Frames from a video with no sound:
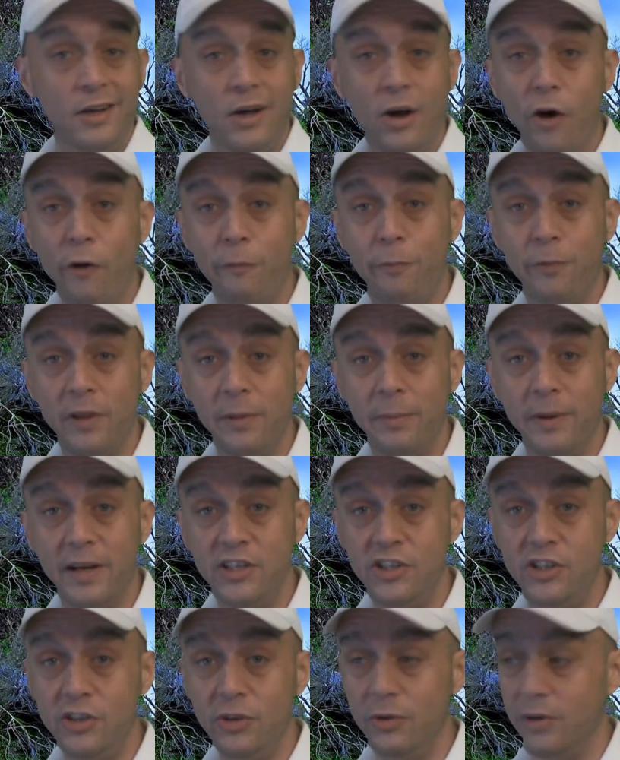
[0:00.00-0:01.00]
Hopefully by
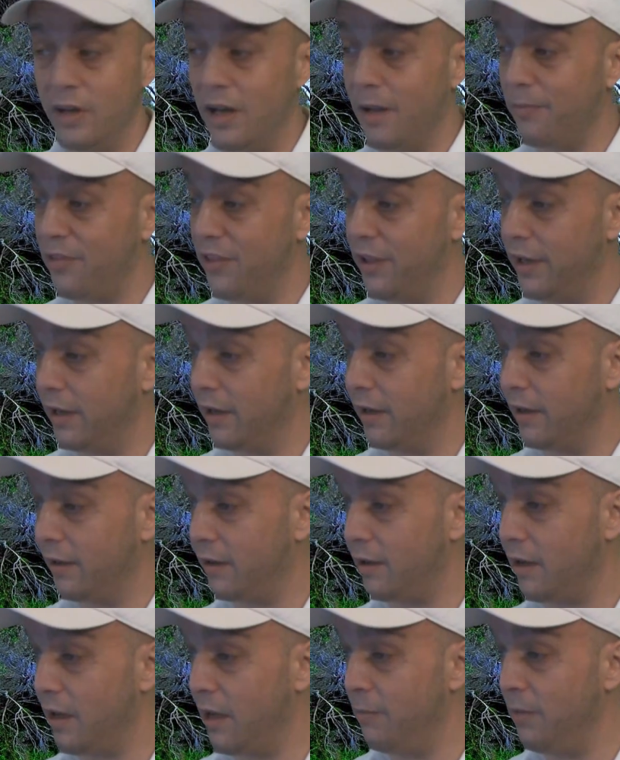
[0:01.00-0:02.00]
June, I'm
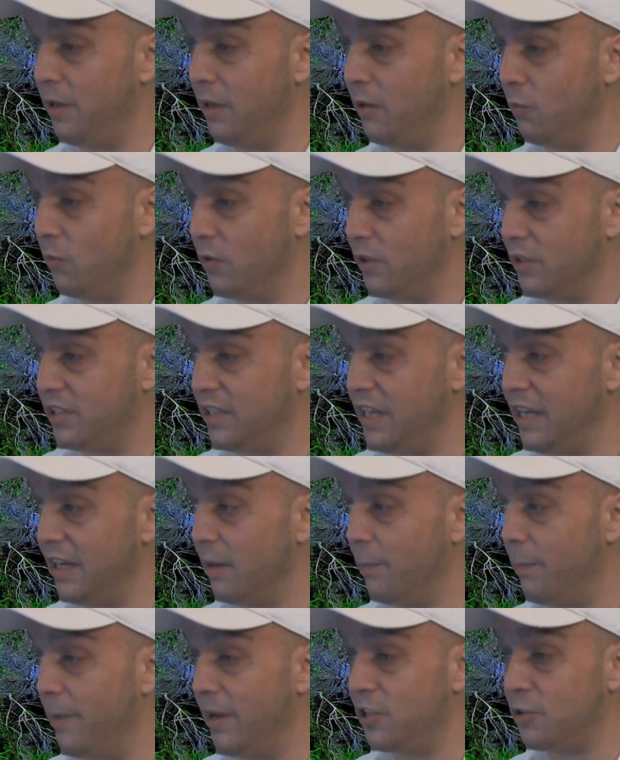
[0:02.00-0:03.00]
thinking. I mean, we're seeing
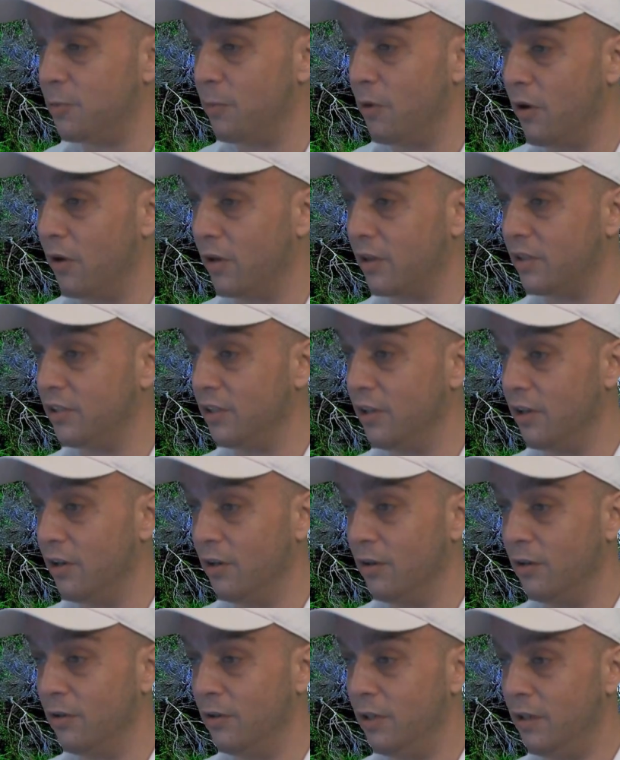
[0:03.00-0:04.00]
a benchmark,
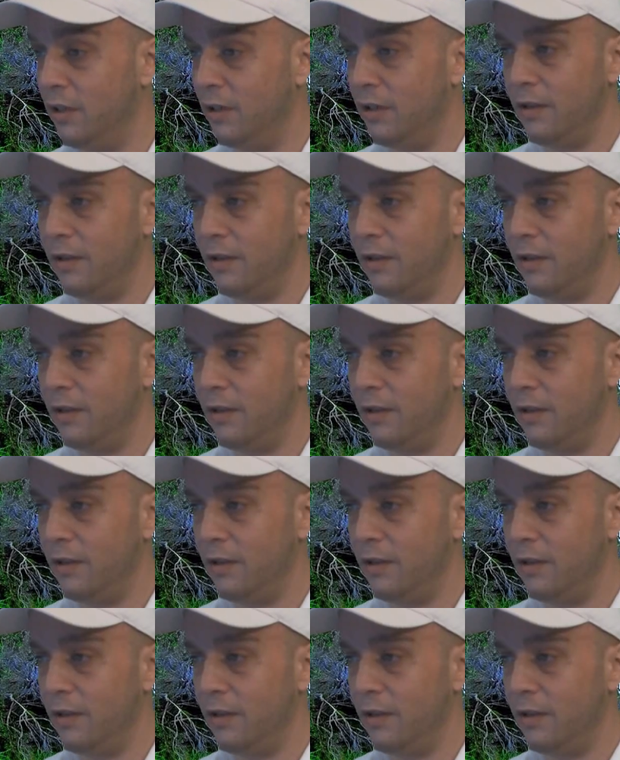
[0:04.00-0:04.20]
so